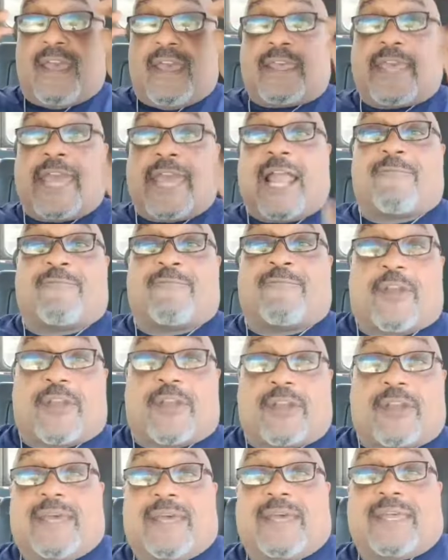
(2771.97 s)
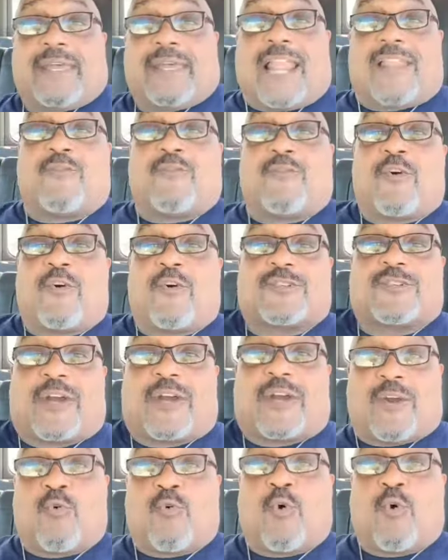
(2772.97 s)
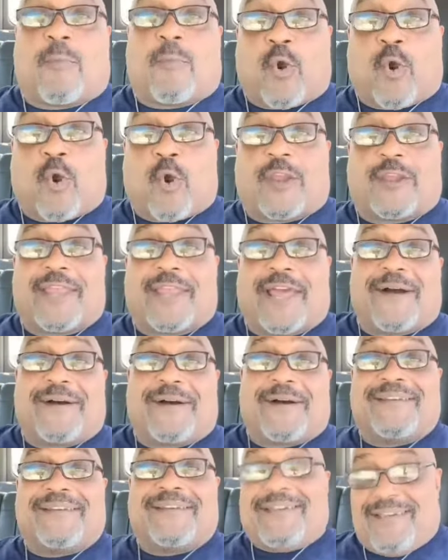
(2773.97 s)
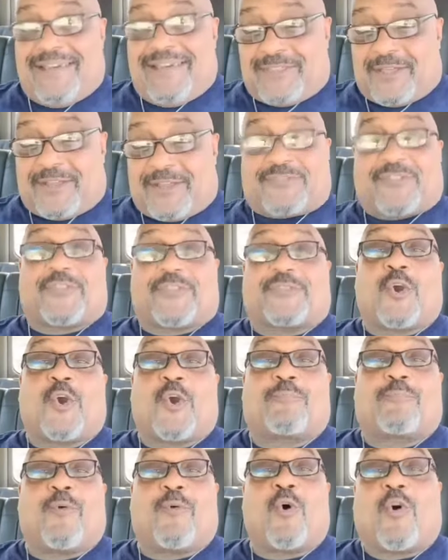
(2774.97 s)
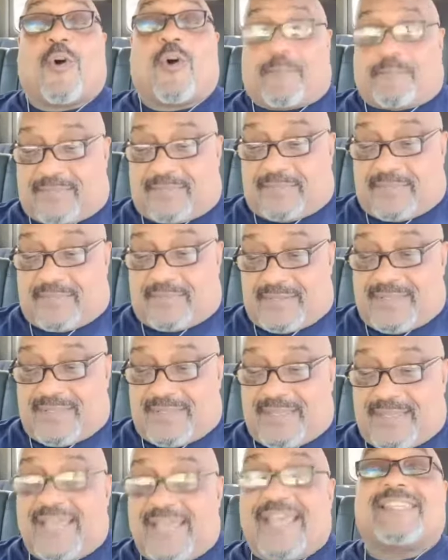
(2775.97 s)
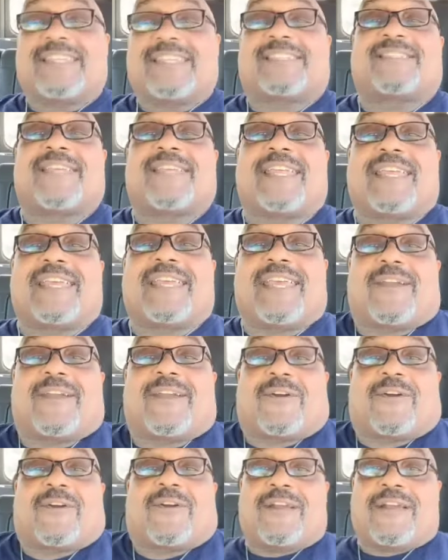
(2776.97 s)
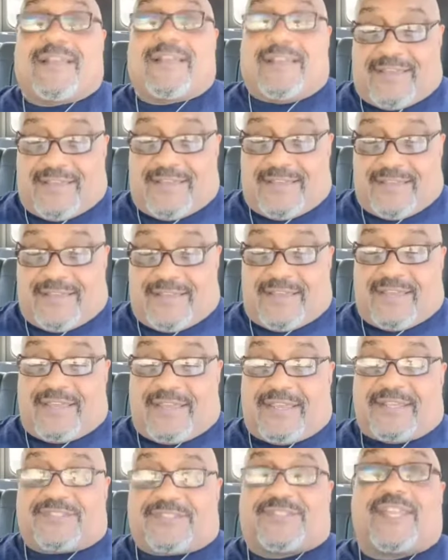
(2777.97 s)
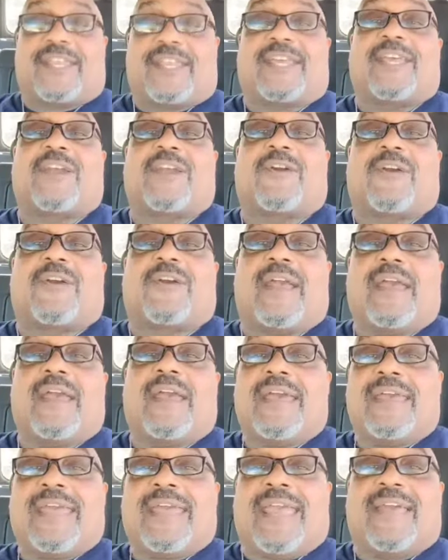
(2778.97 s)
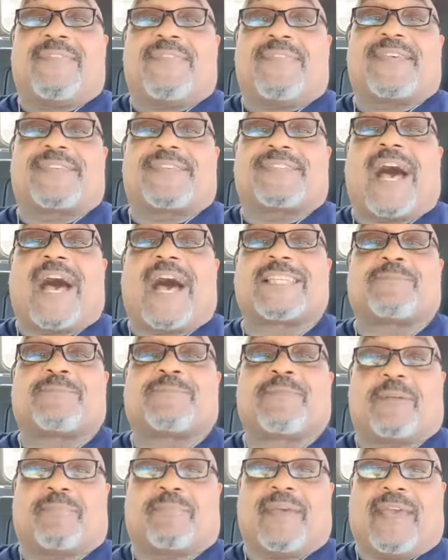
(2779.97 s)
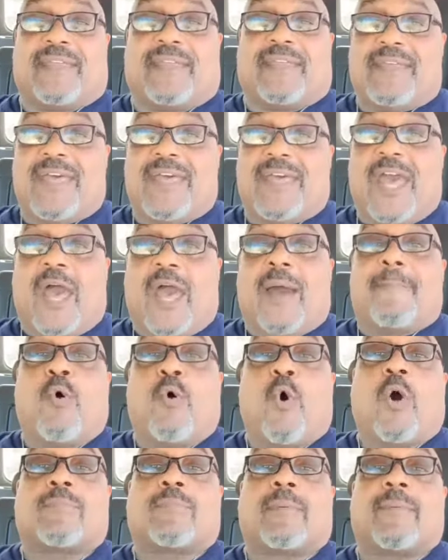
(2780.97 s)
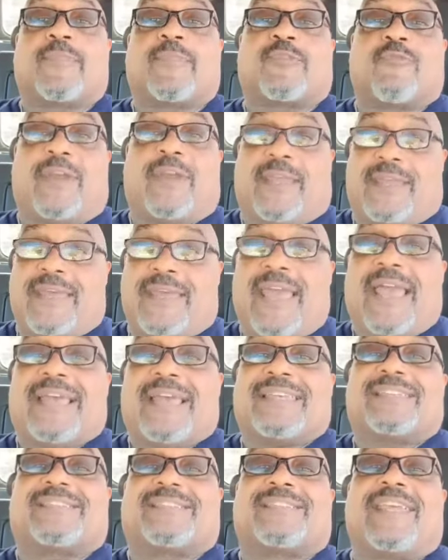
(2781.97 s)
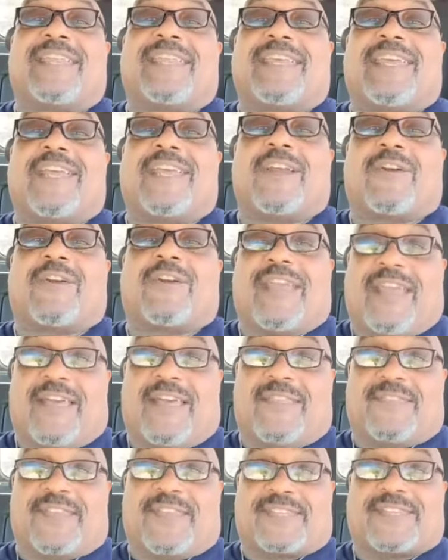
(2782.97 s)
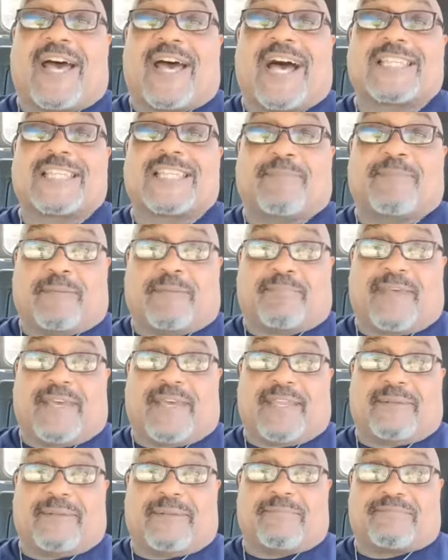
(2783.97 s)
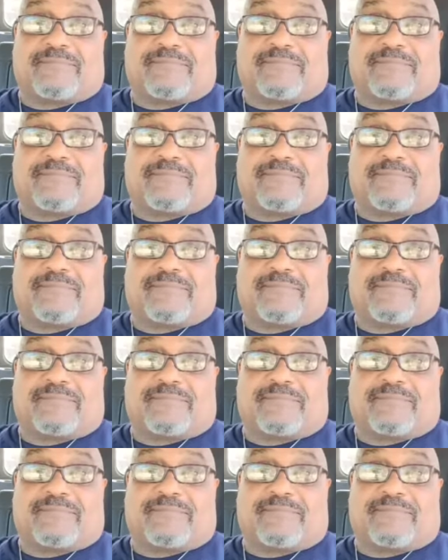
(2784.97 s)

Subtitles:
California start getting warm early now. The third poem, sitting here in this hospital bed. Poem number three, sitting here in this hospital bed.